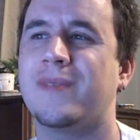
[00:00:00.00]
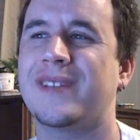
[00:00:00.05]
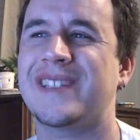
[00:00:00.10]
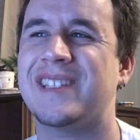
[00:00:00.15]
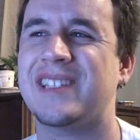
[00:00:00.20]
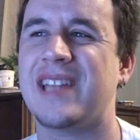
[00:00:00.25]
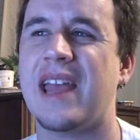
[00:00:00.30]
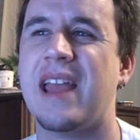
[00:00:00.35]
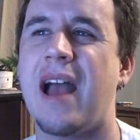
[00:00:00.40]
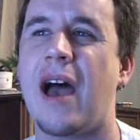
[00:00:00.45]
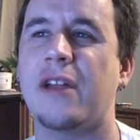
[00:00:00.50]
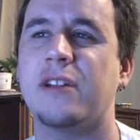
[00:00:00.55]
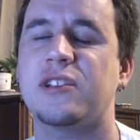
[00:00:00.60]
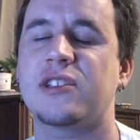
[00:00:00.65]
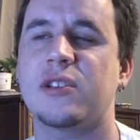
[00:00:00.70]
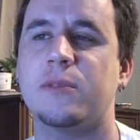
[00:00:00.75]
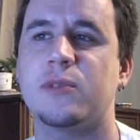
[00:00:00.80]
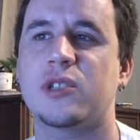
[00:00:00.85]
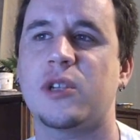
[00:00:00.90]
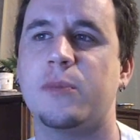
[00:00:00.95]
stay out of
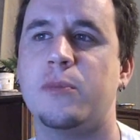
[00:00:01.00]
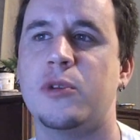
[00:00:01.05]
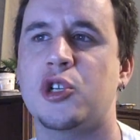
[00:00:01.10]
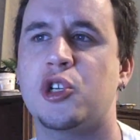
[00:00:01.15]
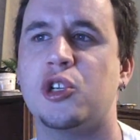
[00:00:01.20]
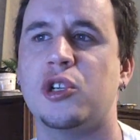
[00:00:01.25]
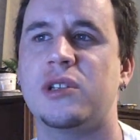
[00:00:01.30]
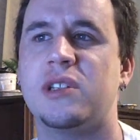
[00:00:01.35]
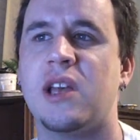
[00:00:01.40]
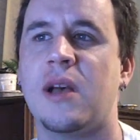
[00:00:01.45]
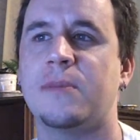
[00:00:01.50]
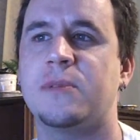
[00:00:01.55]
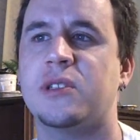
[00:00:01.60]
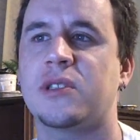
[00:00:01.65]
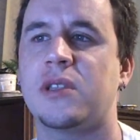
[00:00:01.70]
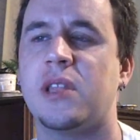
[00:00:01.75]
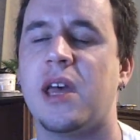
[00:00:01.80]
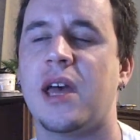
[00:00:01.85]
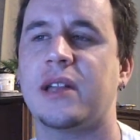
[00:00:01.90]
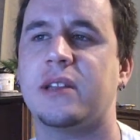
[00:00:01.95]
some submission
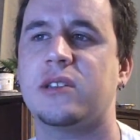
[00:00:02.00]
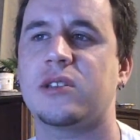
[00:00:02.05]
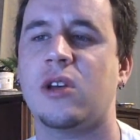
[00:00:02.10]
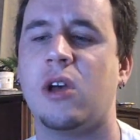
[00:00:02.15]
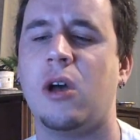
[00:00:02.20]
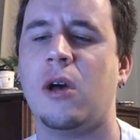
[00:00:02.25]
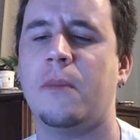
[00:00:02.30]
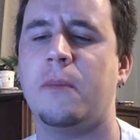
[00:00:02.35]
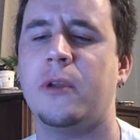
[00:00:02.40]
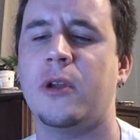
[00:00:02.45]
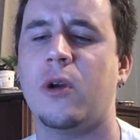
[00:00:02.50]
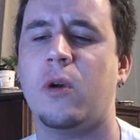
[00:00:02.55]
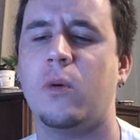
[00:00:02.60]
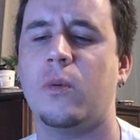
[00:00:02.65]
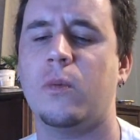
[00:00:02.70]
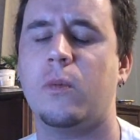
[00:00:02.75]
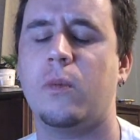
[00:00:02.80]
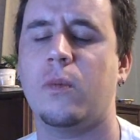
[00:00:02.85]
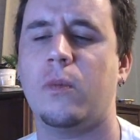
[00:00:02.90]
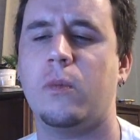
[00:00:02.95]
attempts that,
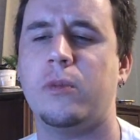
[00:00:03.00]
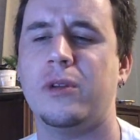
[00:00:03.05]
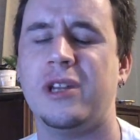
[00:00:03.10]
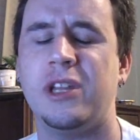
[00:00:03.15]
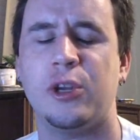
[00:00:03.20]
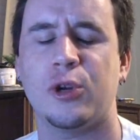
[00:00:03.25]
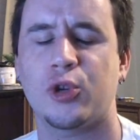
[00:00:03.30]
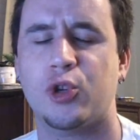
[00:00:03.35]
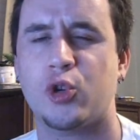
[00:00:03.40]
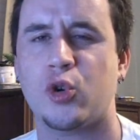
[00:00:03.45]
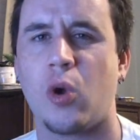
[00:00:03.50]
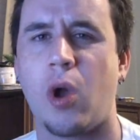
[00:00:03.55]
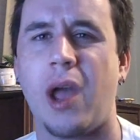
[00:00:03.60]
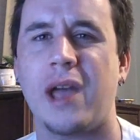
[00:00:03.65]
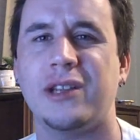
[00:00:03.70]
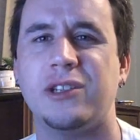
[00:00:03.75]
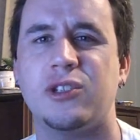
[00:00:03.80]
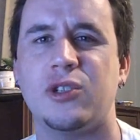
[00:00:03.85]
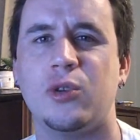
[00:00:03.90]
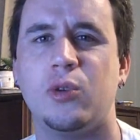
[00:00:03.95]
Neer
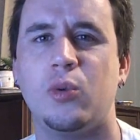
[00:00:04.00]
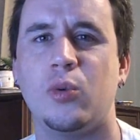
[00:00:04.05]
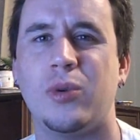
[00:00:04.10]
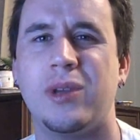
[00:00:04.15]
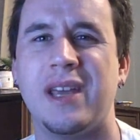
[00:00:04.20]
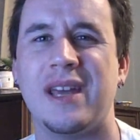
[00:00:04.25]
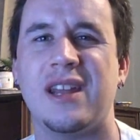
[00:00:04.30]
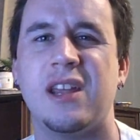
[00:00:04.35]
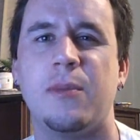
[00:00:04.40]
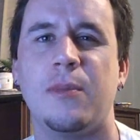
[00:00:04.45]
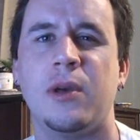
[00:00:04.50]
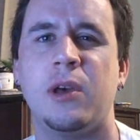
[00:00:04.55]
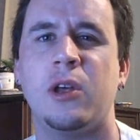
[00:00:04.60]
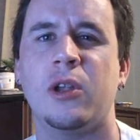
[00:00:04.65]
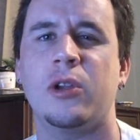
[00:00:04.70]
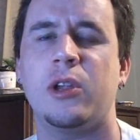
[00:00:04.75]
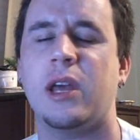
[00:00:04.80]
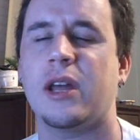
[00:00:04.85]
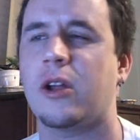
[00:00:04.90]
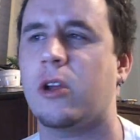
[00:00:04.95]
tried to get him
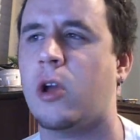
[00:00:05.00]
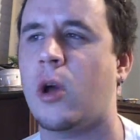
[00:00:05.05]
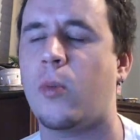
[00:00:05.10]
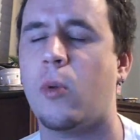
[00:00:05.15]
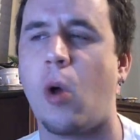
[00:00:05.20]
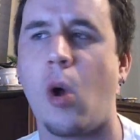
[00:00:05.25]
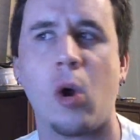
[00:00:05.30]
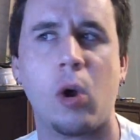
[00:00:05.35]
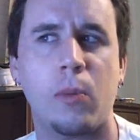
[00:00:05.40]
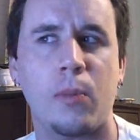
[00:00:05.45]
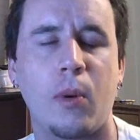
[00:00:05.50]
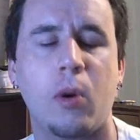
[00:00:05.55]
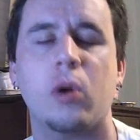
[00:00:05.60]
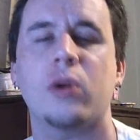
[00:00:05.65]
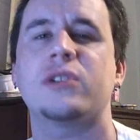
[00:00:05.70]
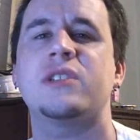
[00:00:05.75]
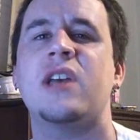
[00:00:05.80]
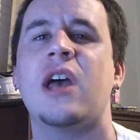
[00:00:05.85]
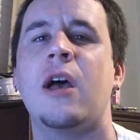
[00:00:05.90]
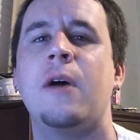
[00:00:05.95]
in. He had a couple
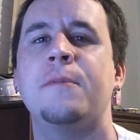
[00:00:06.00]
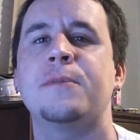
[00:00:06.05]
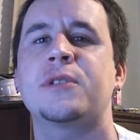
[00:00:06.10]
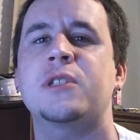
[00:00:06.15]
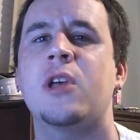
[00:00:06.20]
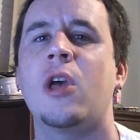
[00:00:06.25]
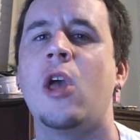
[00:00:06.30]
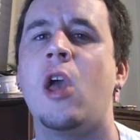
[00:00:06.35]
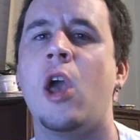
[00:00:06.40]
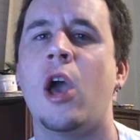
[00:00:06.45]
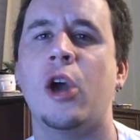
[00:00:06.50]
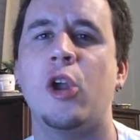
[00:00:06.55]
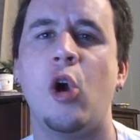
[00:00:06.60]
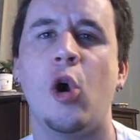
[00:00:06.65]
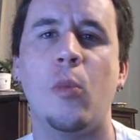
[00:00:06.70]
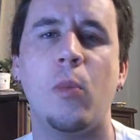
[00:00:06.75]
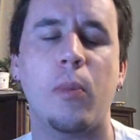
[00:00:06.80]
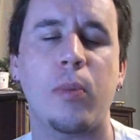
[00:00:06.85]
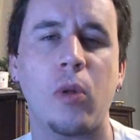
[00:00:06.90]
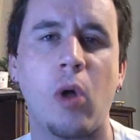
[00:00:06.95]
armbar attempts, an
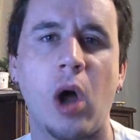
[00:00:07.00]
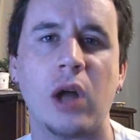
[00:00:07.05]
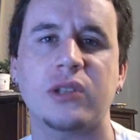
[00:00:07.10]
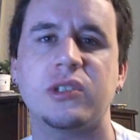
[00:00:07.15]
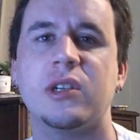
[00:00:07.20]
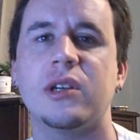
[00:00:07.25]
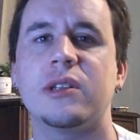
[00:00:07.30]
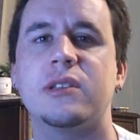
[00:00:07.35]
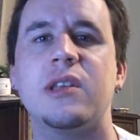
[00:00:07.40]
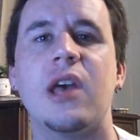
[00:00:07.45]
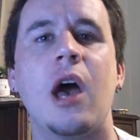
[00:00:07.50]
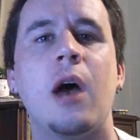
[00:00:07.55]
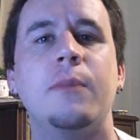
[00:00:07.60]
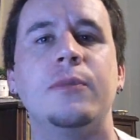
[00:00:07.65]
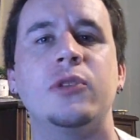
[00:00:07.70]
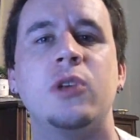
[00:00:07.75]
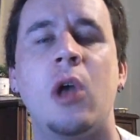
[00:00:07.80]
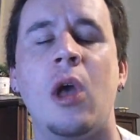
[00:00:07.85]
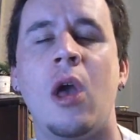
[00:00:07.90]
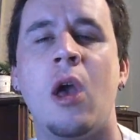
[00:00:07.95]
omoplata
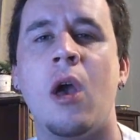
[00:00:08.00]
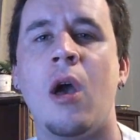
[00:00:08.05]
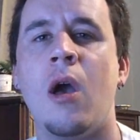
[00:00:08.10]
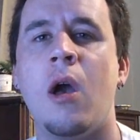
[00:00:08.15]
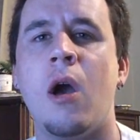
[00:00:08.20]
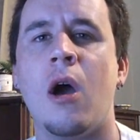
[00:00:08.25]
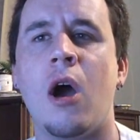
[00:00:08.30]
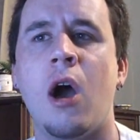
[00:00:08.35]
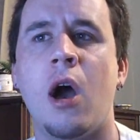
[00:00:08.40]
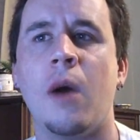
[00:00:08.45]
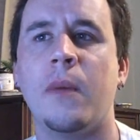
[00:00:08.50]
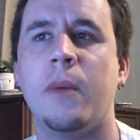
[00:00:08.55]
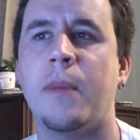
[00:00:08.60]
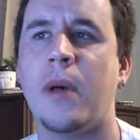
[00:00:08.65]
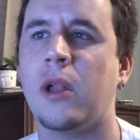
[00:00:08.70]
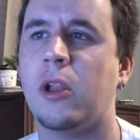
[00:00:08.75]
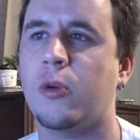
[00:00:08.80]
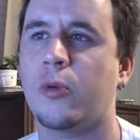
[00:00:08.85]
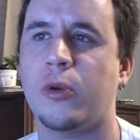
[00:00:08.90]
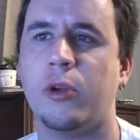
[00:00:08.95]
attempt, and
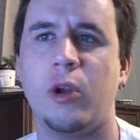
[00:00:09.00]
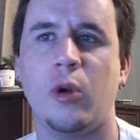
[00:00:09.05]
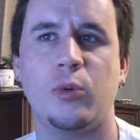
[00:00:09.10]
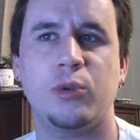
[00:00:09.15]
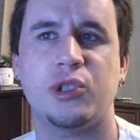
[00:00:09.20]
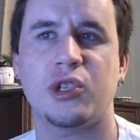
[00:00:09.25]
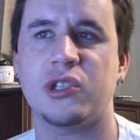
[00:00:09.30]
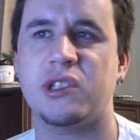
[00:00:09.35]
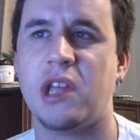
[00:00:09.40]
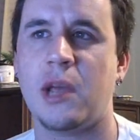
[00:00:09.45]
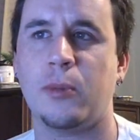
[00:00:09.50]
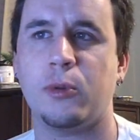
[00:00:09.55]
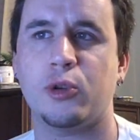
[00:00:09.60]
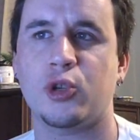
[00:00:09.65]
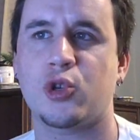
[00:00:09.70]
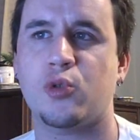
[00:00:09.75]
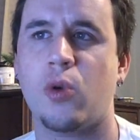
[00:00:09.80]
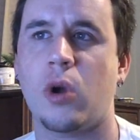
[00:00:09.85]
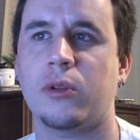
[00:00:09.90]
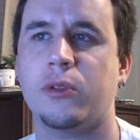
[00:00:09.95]
Pellegrino was just able
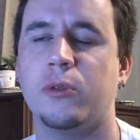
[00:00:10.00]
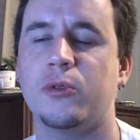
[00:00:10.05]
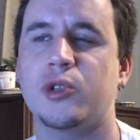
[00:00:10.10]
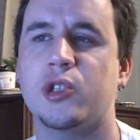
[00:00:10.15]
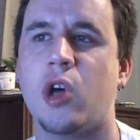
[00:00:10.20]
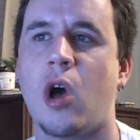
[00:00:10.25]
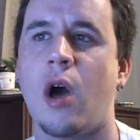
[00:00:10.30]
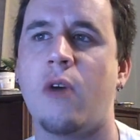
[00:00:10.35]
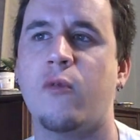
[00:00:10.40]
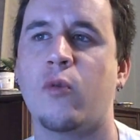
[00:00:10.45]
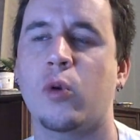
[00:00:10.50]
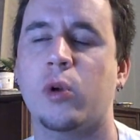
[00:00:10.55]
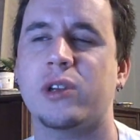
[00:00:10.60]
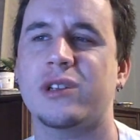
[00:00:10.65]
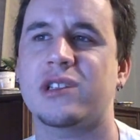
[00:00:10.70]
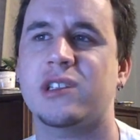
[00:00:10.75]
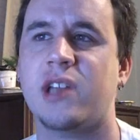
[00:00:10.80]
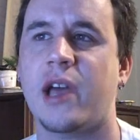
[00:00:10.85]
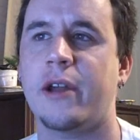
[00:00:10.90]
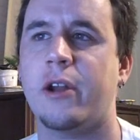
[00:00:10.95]
to shrug those off, work
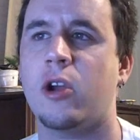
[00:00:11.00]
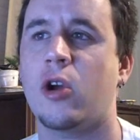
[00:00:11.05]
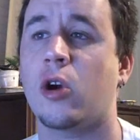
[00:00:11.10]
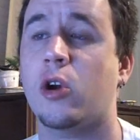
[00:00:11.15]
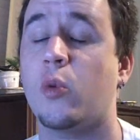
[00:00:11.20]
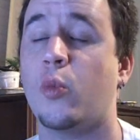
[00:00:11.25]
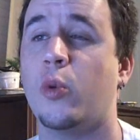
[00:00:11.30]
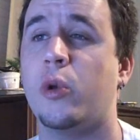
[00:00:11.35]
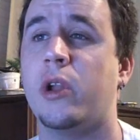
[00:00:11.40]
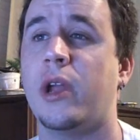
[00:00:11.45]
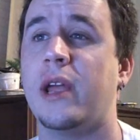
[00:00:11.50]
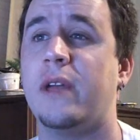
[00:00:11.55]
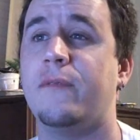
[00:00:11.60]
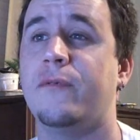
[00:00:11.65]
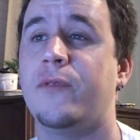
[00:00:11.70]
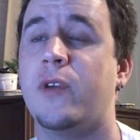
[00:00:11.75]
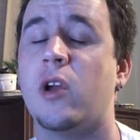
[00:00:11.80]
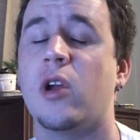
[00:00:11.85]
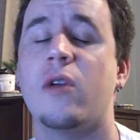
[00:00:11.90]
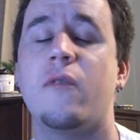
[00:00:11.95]
inside a guard, and win a
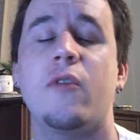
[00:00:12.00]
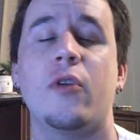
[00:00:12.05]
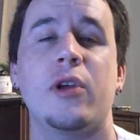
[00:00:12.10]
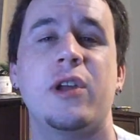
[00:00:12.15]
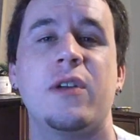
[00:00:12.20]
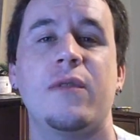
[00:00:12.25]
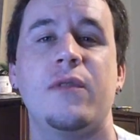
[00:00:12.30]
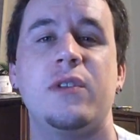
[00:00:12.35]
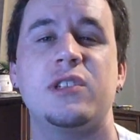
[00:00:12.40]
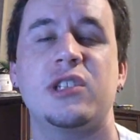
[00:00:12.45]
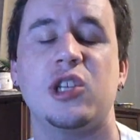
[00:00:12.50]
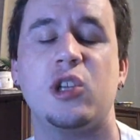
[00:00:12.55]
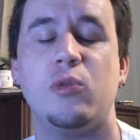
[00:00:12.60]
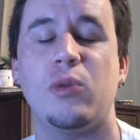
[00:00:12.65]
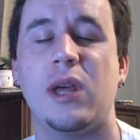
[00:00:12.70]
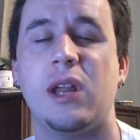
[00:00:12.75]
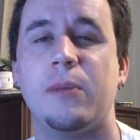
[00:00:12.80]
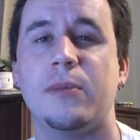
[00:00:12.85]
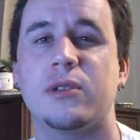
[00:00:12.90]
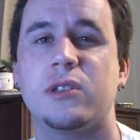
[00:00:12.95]
very, very convincing
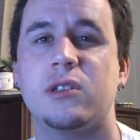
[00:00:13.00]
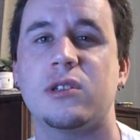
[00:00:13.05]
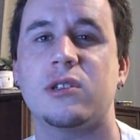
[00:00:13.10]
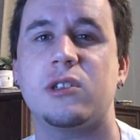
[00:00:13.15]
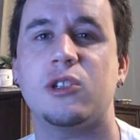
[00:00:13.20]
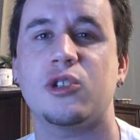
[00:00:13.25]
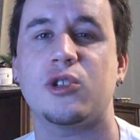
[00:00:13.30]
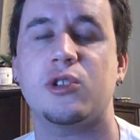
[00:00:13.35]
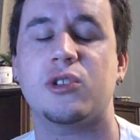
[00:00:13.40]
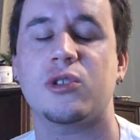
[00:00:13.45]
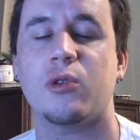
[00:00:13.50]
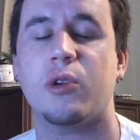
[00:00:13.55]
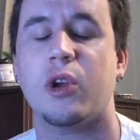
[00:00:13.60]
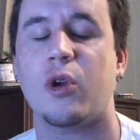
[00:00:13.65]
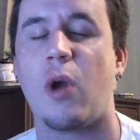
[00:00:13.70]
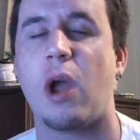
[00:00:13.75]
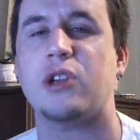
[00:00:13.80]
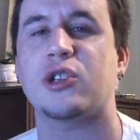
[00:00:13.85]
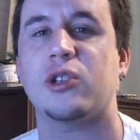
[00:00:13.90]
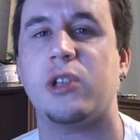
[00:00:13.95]
unanimous decision. So
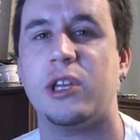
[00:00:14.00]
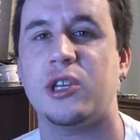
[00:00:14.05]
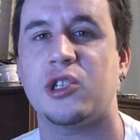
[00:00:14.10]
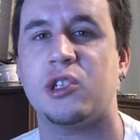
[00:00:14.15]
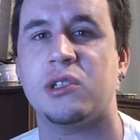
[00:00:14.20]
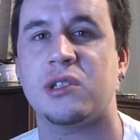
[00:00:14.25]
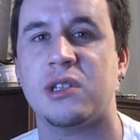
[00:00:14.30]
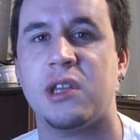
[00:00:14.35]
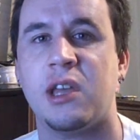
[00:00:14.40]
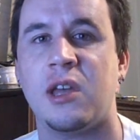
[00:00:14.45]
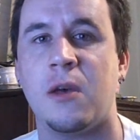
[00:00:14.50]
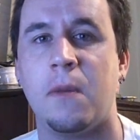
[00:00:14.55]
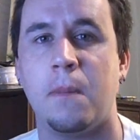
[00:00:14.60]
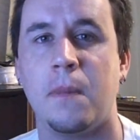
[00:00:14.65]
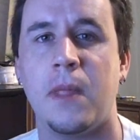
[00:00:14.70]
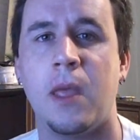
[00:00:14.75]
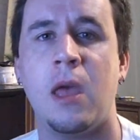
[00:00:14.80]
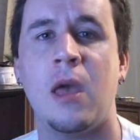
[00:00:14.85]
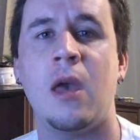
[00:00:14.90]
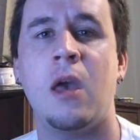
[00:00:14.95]
congratulations to
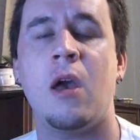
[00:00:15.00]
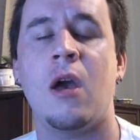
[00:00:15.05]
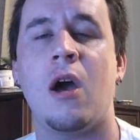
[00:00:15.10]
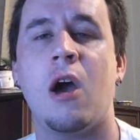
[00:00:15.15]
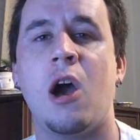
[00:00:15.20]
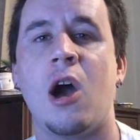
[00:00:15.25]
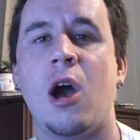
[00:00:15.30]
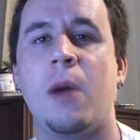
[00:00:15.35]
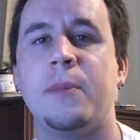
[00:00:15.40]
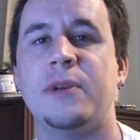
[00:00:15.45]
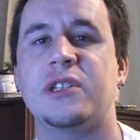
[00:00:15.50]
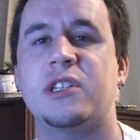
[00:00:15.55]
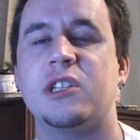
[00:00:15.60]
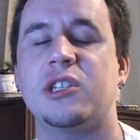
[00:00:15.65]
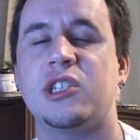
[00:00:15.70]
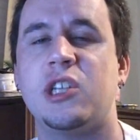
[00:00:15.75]
him. He's